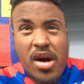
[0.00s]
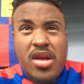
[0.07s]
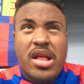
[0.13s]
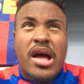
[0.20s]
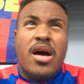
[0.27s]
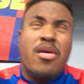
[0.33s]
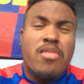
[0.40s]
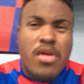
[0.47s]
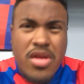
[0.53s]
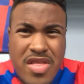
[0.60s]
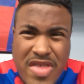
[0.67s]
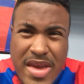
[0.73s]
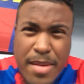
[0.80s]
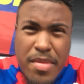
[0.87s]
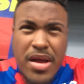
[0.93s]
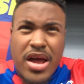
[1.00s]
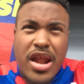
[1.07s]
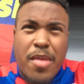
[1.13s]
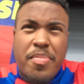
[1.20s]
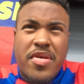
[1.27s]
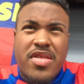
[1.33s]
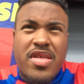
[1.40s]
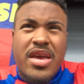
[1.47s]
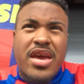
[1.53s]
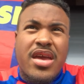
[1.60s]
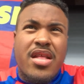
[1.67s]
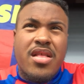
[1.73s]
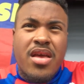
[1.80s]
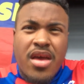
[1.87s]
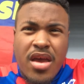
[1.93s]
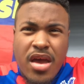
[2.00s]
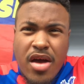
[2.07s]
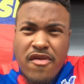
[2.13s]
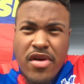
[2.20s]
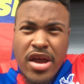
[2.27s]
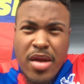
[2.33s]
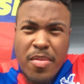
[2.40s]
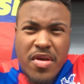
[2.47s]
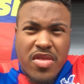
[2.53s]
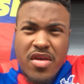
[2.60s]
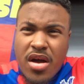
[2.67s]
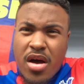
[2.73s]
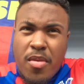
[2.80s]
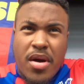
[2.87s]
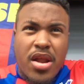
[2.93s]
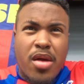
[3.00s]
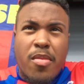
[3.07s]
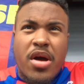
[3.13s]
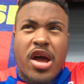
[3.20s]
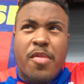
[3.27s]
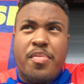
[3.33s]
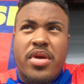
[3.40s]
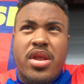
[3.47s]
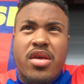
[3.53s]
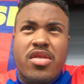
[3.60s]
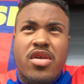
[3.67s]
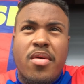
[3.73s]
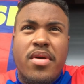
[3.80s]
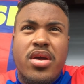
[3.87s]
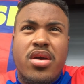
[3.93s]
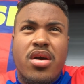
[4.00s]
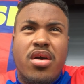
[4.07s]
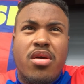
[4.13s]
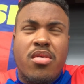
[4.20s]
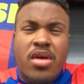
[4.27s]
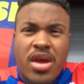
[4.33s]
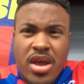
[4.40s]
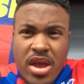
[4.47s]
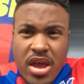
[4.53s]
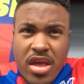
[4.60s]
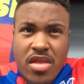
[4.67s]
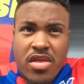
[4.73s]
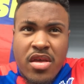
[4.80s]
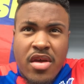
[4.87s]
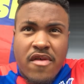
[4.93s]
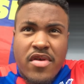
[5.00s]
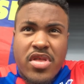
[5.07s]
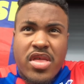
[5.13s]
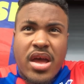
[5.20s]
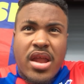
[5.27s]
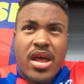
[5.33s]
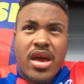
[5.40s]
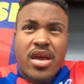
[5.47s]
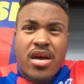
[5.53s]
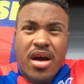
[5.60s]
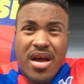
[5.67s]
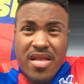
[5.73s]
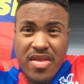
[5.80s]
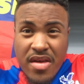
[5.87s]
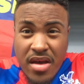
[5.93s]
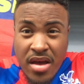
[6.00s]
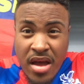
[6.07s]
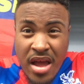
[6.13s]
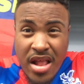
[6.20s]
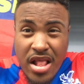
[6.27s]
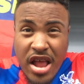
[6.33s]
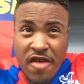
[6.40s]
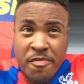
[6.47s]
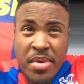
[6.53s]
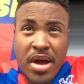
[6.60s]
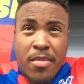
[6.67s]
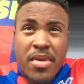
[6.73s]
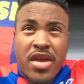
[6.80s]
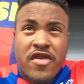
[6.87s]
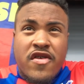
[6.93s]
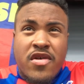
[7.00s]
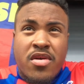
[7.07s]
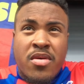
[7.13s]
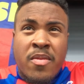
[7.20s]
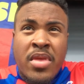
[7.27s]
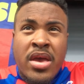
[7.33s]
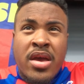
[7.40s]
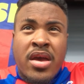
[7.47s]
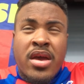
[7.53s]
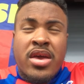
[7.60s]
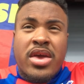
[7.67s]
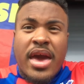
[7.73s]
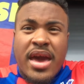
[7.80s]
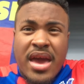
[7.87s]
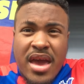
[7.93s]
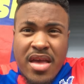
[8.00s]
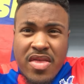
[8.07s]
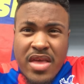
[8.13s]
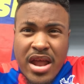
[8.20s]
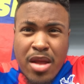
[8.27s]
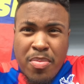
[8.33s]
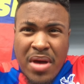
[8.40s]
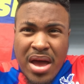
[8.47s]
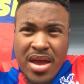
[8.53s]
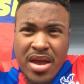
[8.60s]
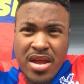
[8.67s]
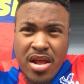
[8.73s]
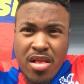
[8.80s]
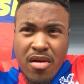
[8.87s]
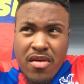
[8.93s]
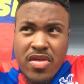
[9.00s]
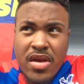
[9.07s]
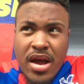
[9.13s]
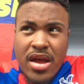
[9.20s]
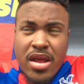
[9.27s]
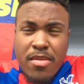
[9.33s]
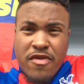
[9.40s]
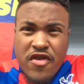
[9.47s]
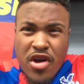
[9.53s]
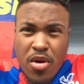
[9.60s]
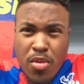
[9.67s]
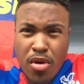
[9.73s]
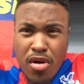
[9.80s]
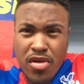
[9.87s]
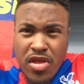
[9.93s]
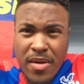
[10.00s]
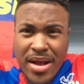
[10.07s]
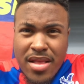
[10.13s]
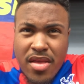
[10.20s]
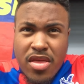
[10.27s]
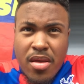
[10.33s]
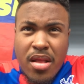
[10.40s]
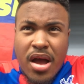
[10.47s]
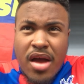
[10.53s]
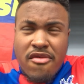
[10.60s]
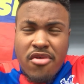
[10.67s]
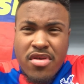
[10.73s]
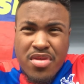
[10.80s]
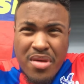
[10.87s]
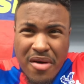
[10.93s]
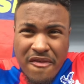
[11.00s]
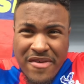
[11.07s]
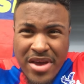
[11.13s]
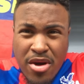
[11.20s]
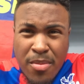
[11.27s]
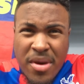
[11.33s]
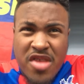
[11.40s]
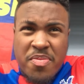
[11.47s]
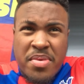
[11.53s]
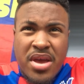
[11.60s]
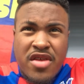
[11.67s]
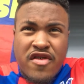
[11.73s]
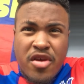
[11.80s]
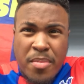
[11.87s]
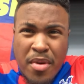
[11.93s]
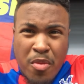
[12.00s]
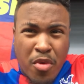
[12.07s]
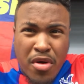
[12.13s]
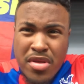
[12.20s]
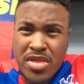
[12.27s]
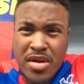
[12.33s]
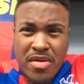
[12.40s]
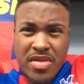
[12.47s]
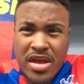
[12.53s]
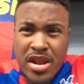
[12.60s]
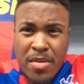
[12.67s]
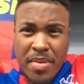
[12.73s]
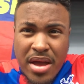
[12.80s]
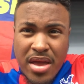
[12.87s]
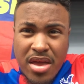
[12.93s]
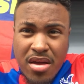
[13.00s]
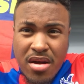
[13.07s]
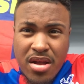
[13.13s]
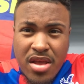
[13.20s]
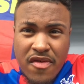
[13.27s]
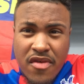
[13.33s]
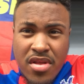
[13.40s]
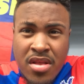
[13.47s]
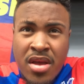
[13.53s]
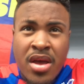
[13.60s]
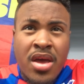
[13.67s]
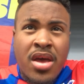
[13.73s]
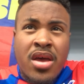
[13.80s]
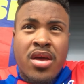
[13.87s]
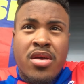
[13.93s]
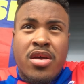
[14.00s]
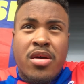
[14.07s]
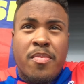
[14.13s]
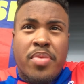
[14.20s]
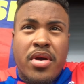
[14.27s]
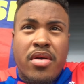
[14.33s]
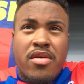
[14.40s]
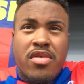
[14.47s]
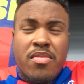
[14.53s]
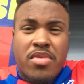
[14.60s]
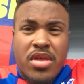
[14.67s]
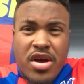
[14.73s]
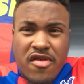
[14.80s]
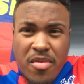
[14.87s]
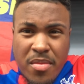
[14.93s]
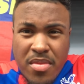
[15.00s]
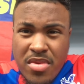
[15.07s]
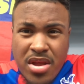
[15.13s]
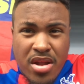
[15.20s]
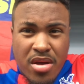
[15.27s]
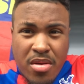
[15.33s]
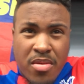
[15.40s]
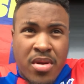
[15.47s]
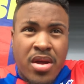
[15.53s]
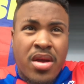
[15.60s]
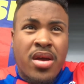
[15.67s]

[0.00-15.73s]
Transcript: Park now. Team lineup is in. A very bizarre one in my opinion. So in goal is Vicente Gaita, left back Mitchell, Gay at centre back, and alongside him Joel Ward. So Anderson either is not fit or must be injured, but Ward's no centre back. He can't even compose himself and, you know,